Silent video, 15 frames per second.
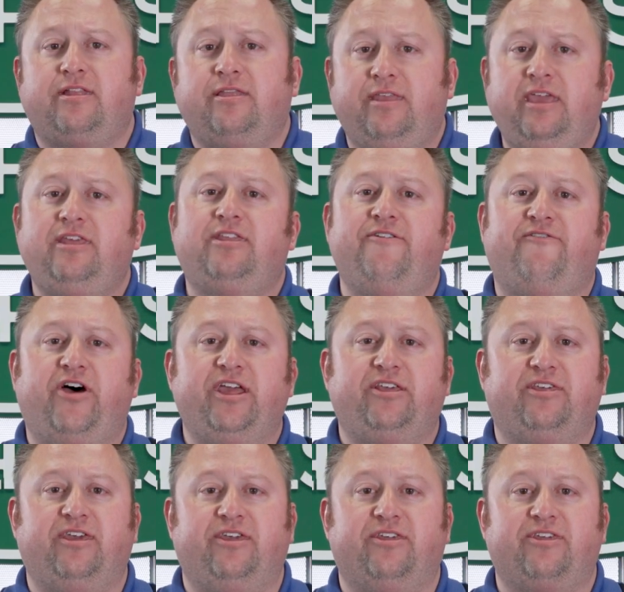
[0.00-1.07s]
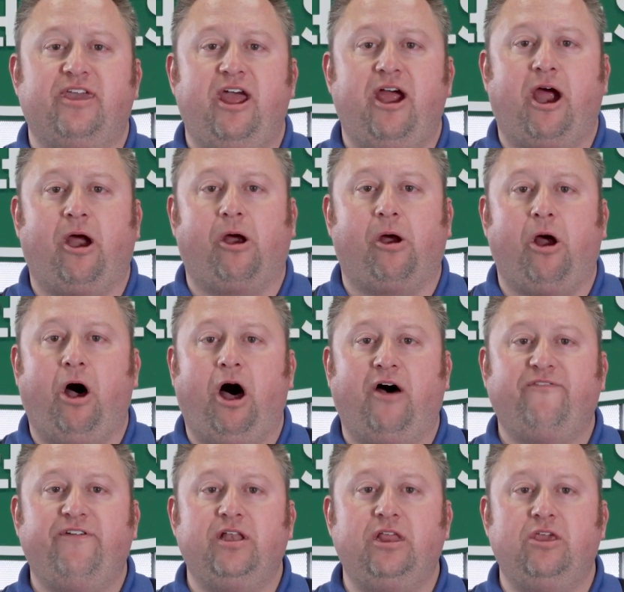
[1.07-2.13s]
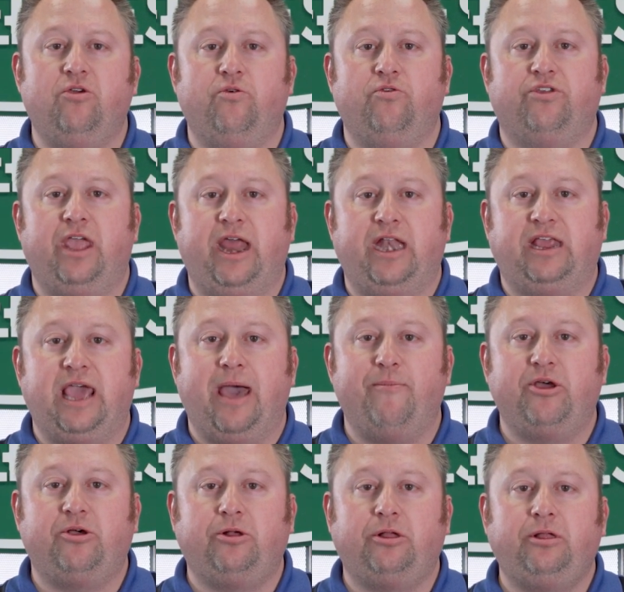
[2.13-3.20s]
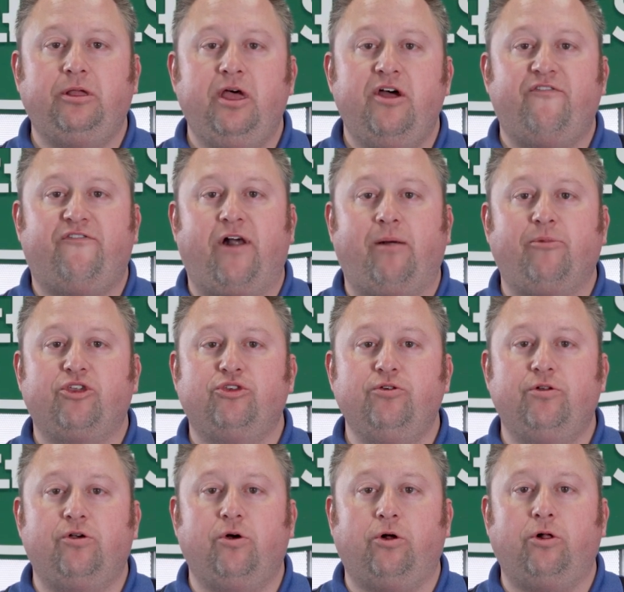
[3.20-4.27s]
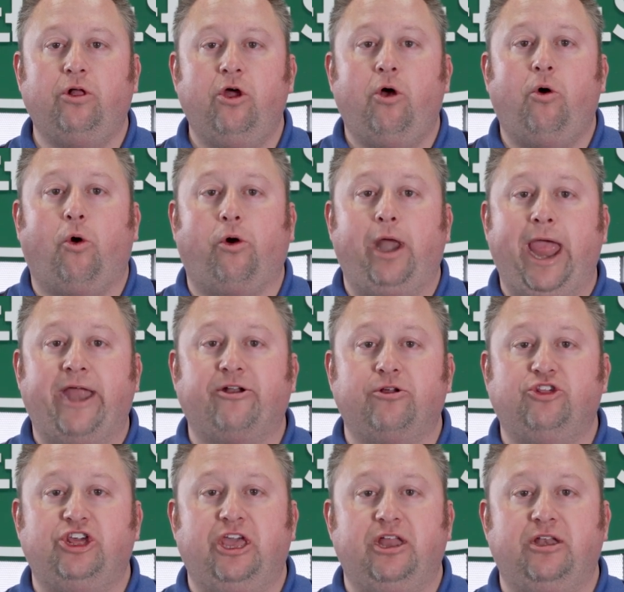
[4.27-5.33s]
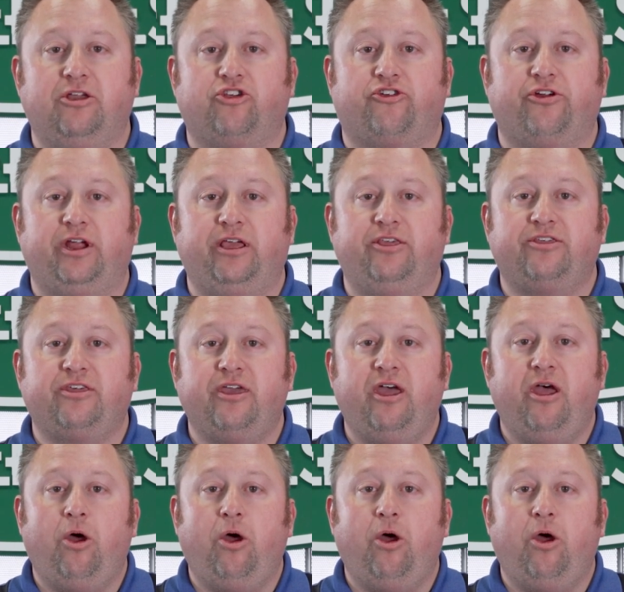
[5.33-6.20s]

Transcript: These devices are often used in chemical, pharmaceutical, or energy industries,